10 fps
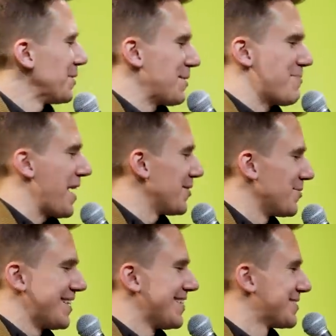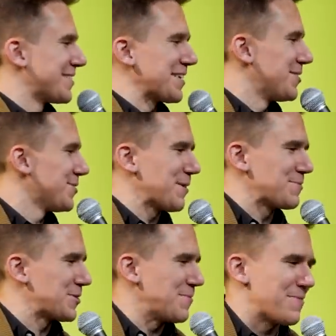really bad at reading signals.
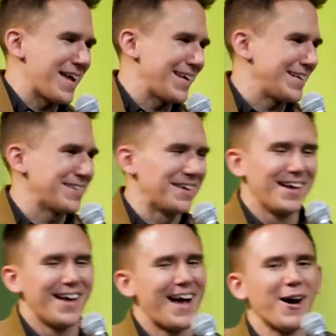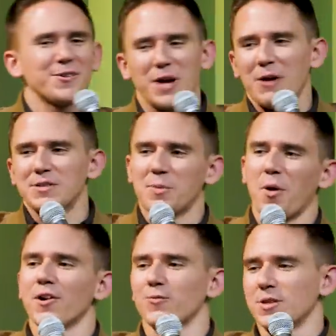I'm so bad at it. I was at a
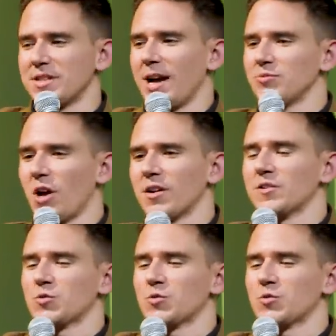bar one time talking to